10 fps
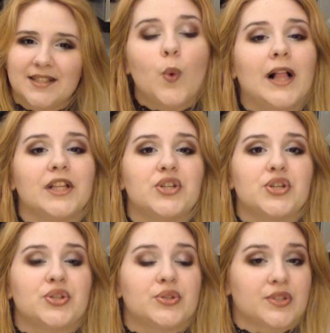well, you
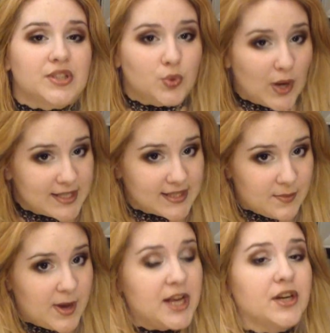should use twice the
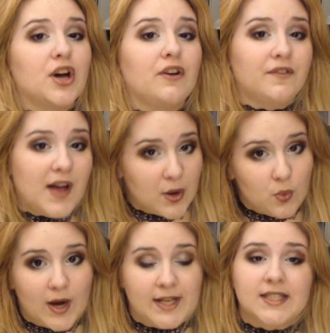amount of egg
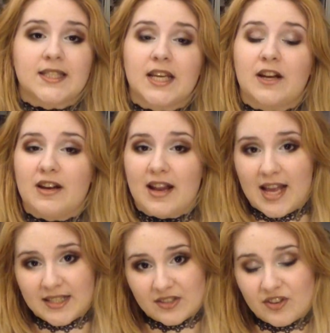whites in
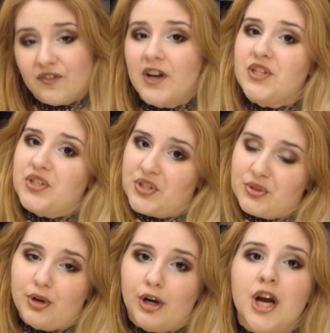extra fine
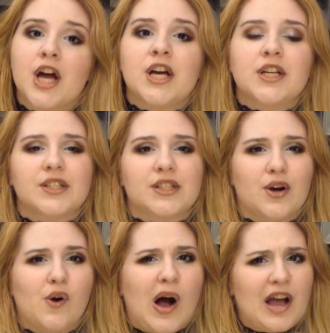sugar.
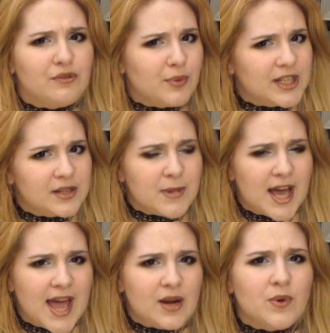So I've weighted my
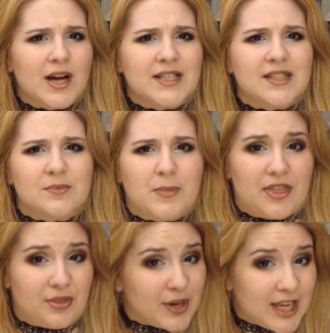egg whites, my
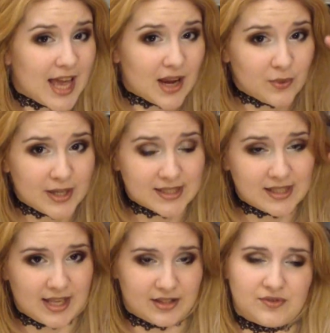3 egg whites
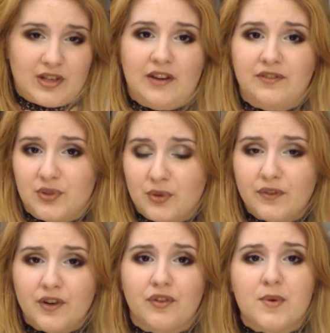left
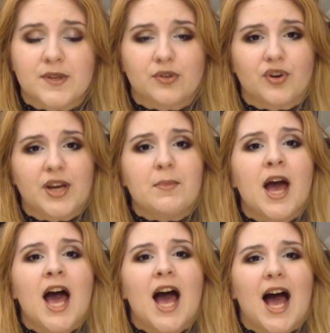over from the cream,
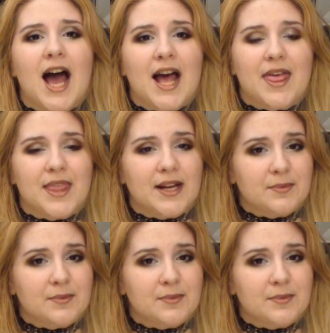and that